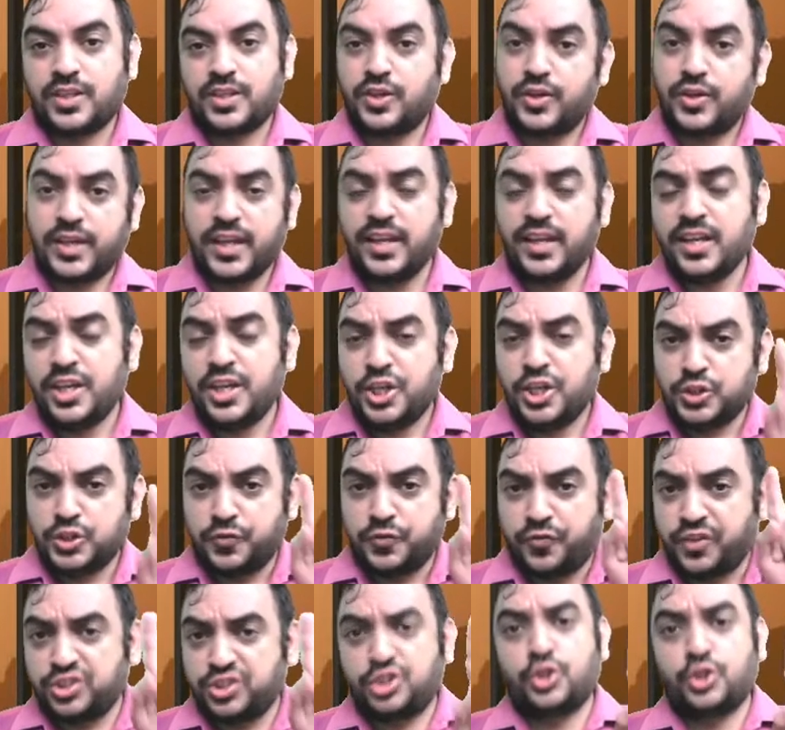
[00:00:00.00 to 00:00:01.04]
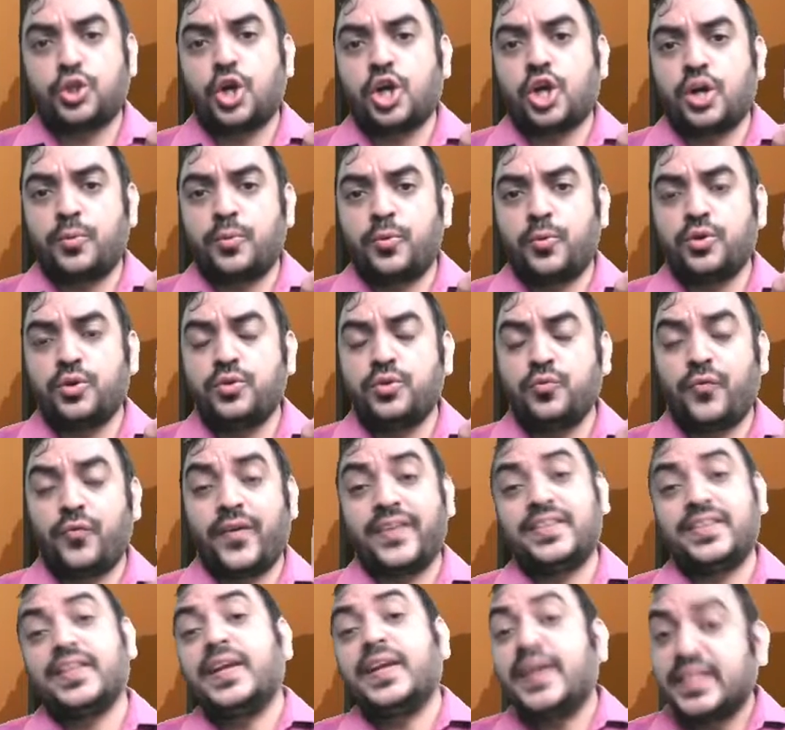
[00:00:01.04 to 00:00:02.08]
Okay, so first you talk about
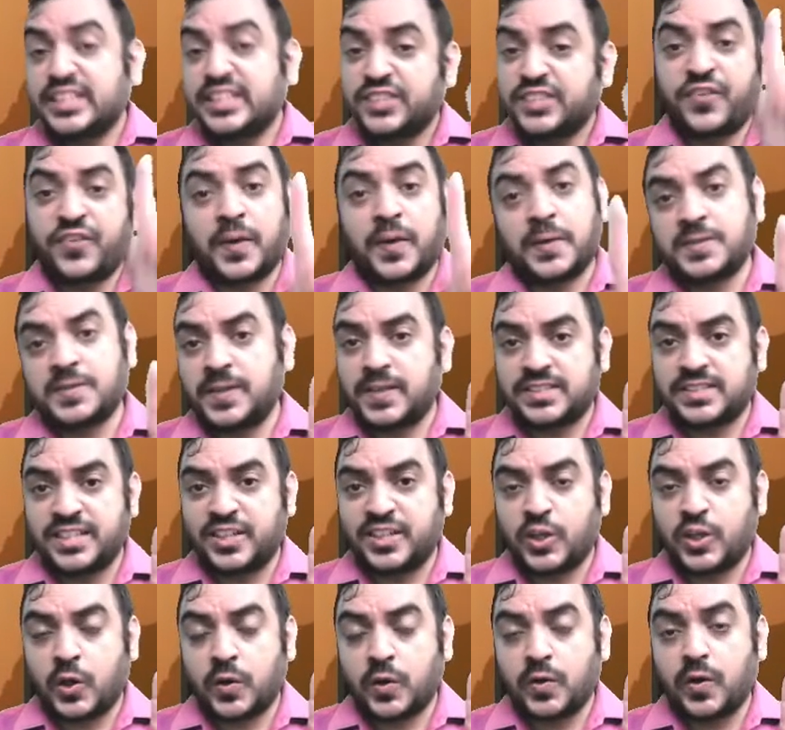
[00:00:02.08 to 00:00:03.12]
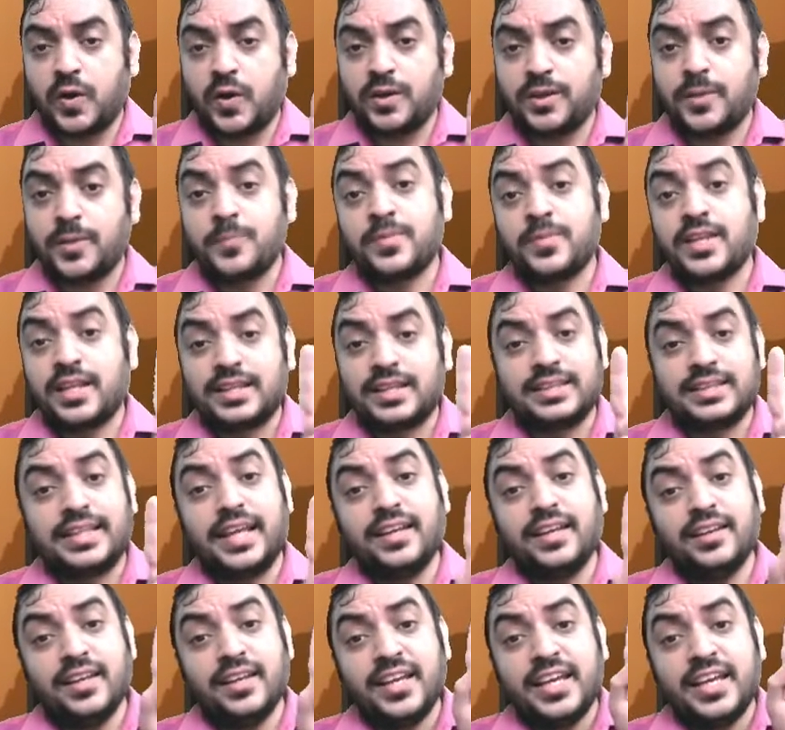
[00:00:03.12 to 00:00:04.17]
whether it is a financial asset or not.
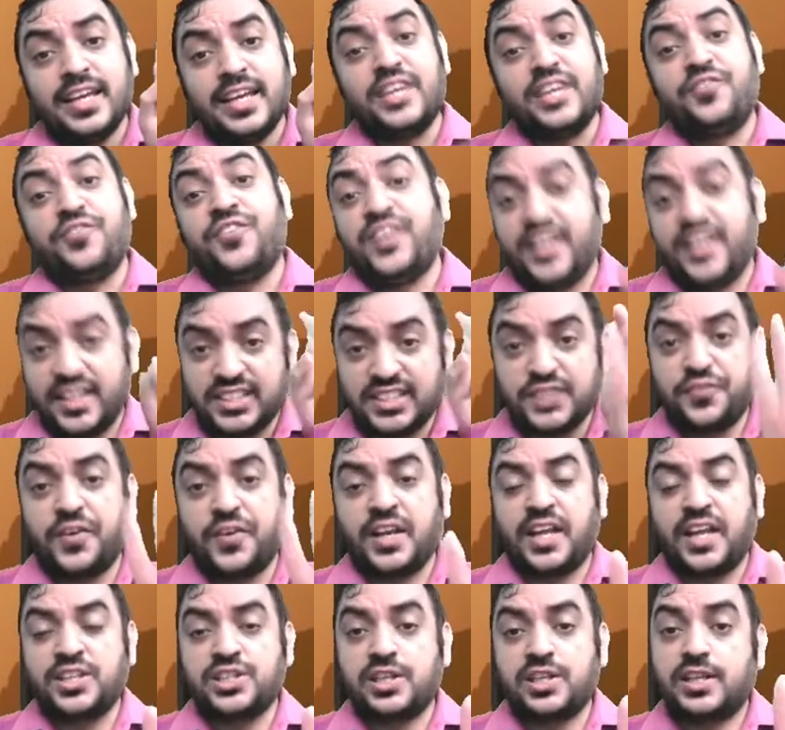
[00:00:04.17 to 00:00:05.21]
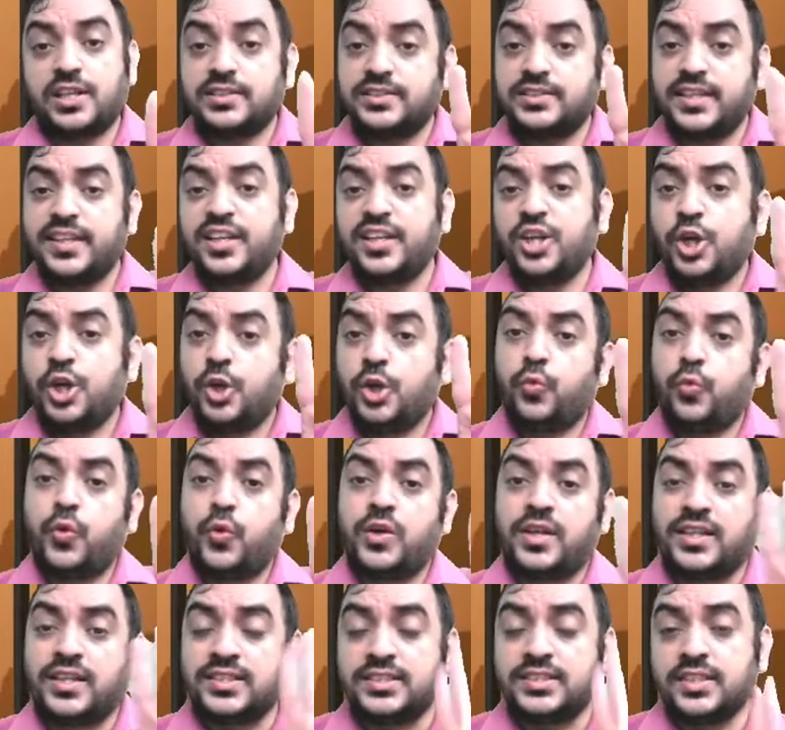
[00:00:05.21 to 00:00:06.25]
Then, if it is a financial asset,
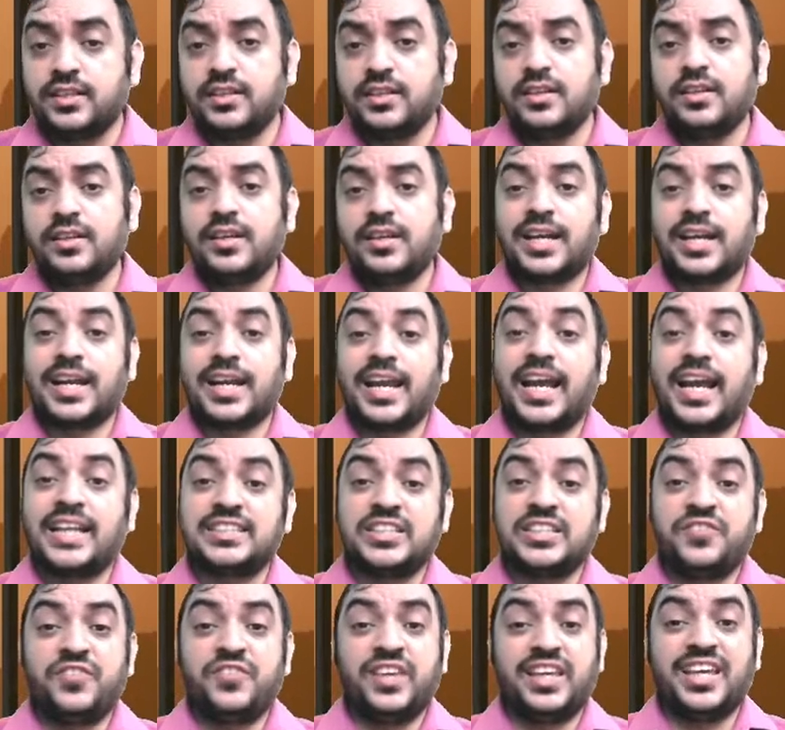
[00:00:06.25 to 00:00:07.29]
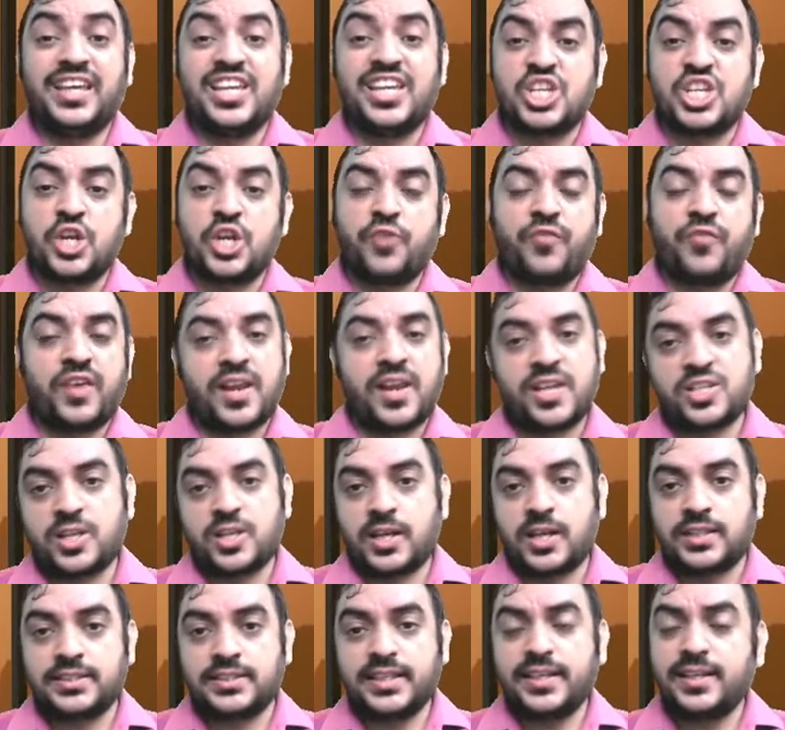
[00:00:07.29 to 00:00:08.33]
what is the classification of
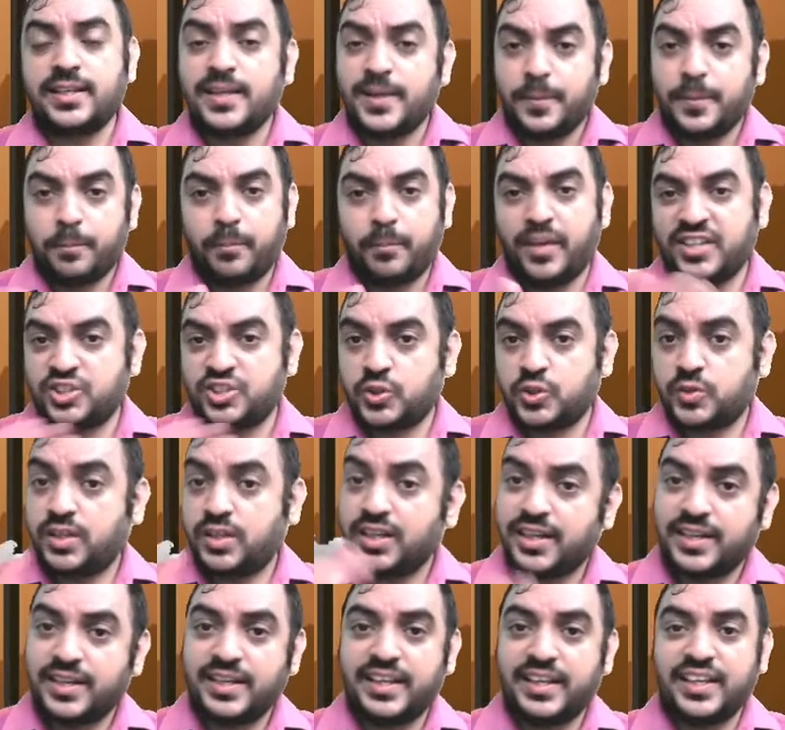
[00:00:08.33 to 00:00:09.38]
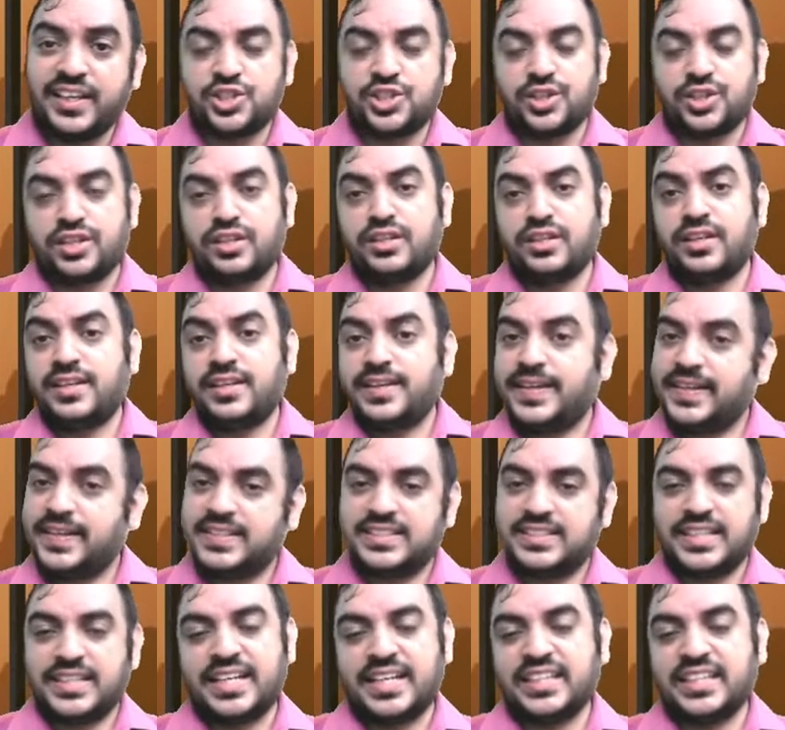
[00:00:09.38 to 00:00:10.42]
financial asset based on the condition
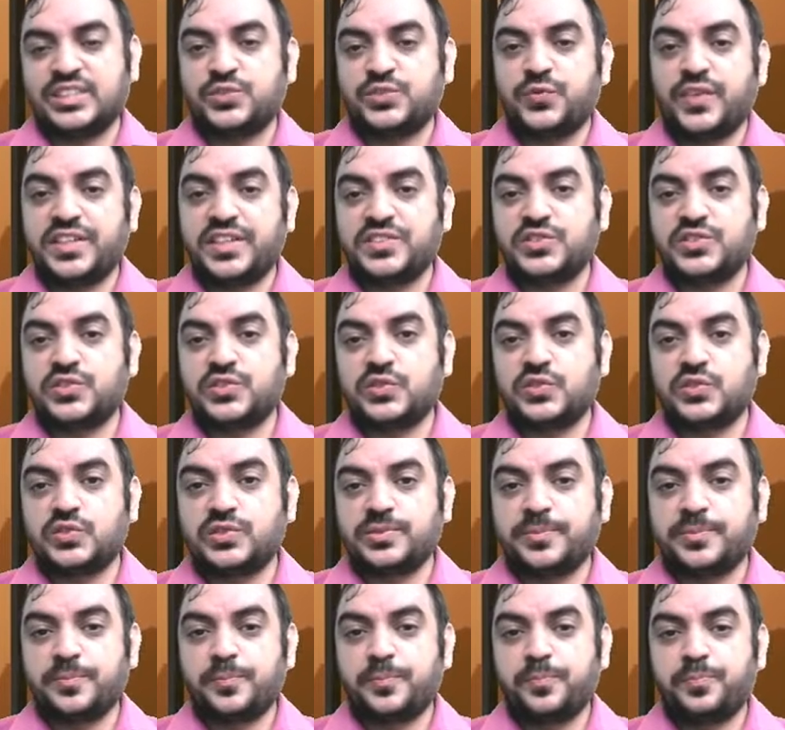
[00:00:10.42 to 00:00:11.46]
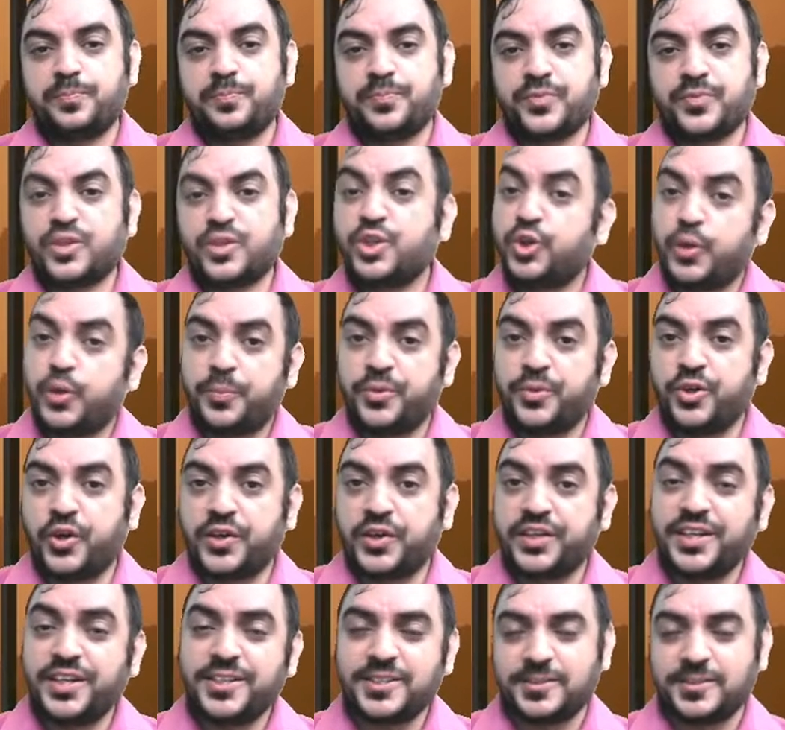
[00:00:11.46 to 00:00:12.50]
it satisfies. Hope you
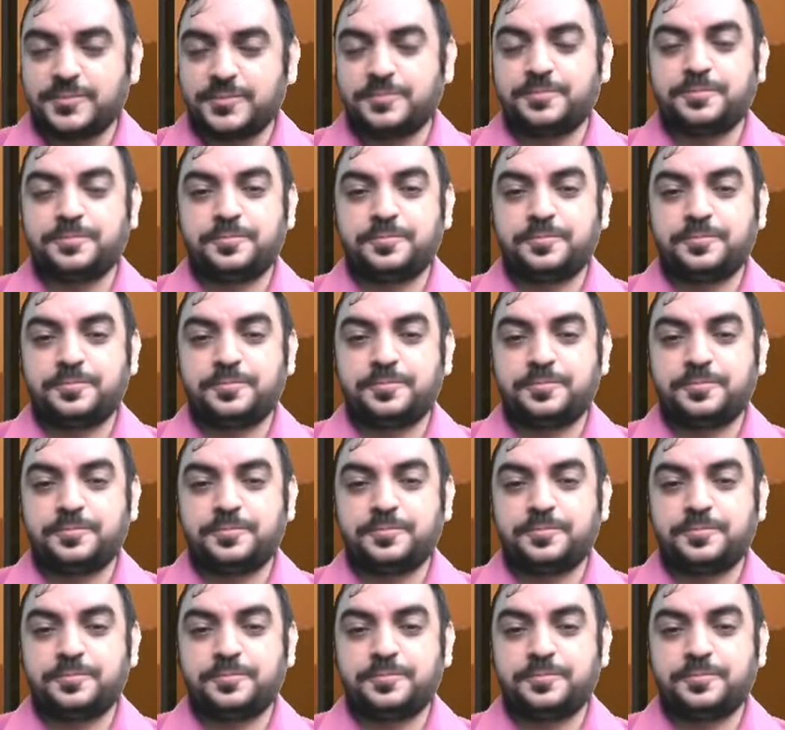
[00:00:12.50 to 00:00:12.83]
got it.